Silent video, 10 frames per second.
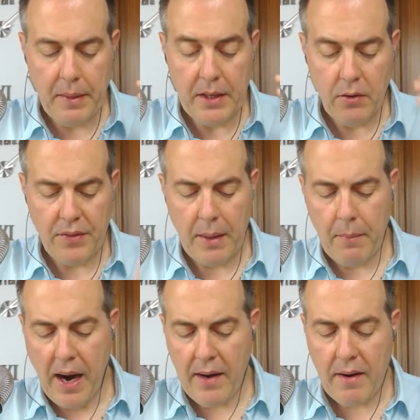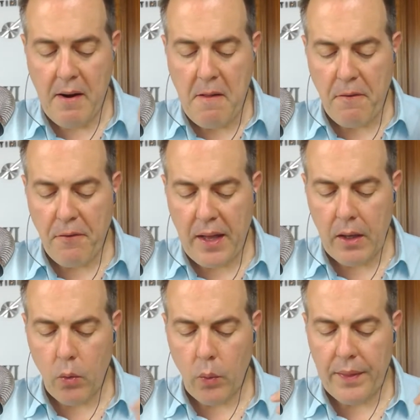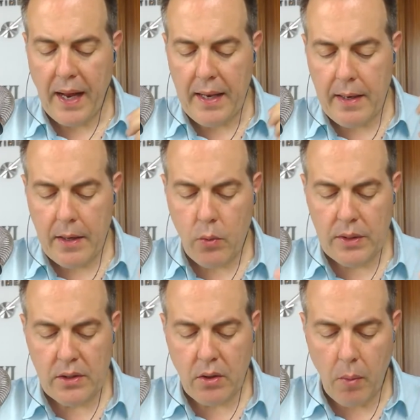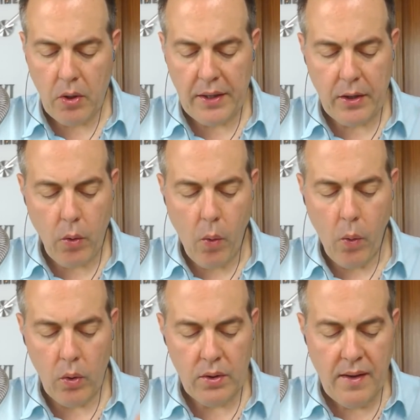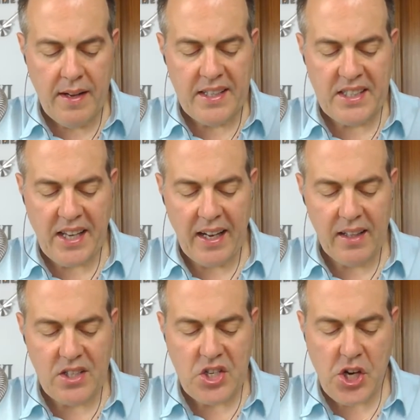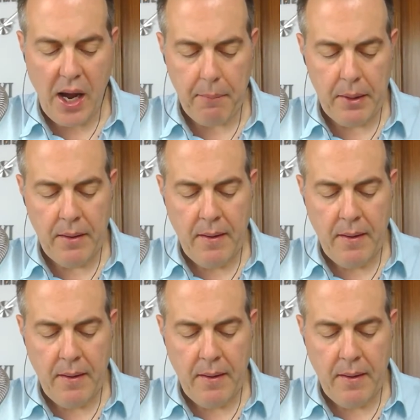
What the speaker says: of them are filled with a liquid commonly called cell sap.